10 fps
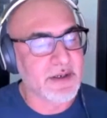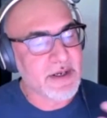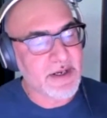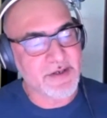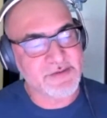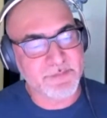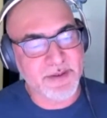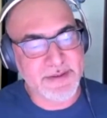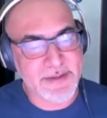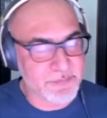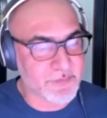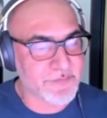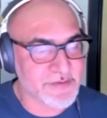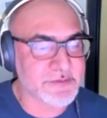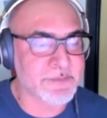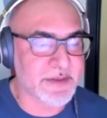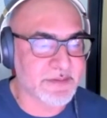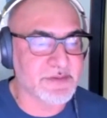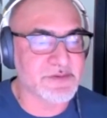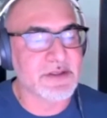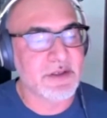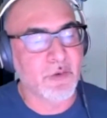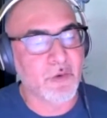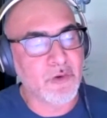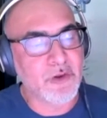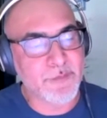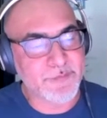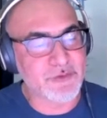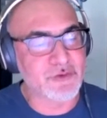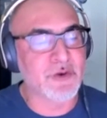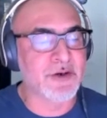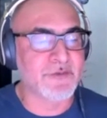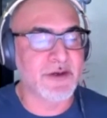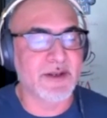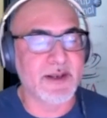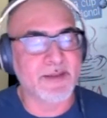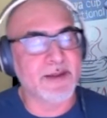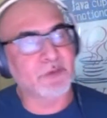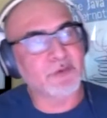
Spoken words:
as my number of estimators all the way up to 200, and then I'm going to